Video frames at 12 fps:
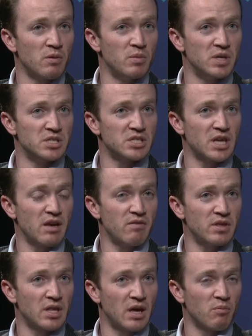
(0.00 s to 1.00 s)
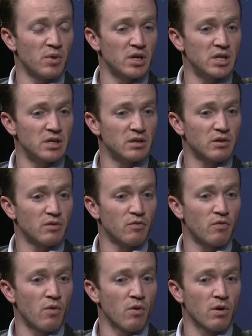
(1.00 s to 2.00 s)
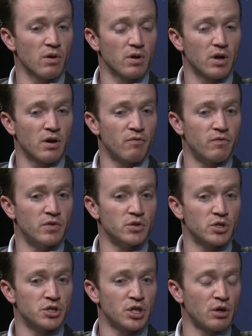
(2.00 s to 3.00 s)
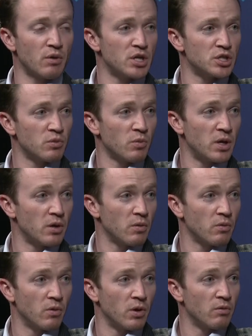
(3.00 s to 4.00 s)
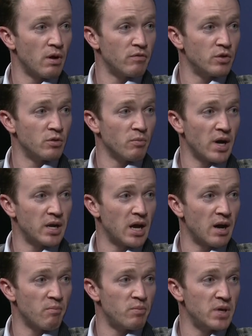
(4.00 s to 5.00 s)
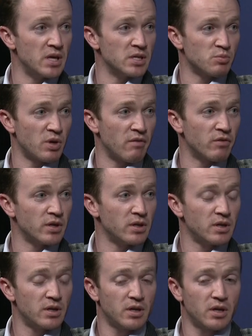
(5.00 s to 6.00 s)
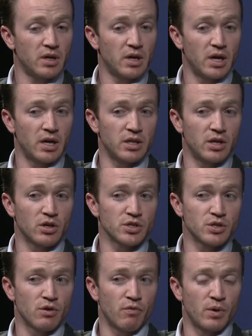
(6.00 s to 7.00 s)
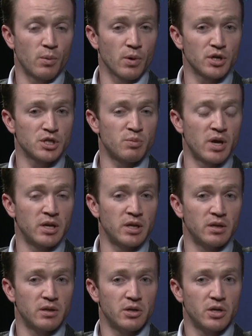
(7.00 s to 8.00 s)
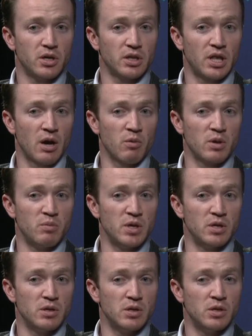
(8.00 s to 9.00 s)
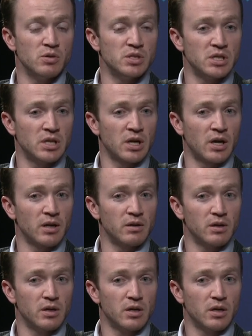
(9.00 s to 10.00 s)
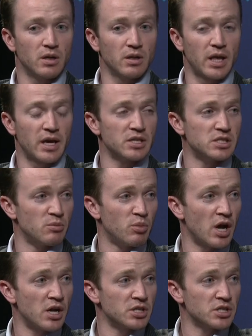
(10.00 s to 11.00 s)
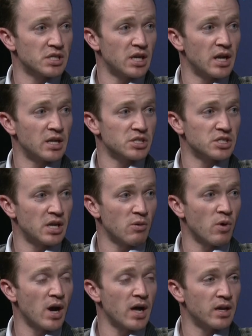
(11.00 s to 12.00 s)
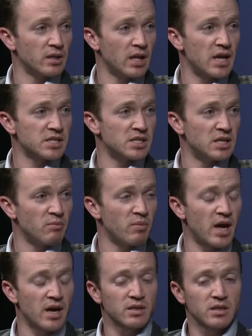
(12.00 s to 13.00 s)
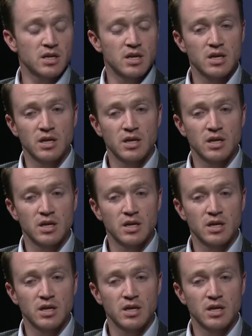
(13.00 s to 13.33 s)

would be saving that money for a future generation when oil revenue might not be as prevalent. And then also, if we were to spend it, that we'd be using it on legacy projects that had a statewide and lasting impact.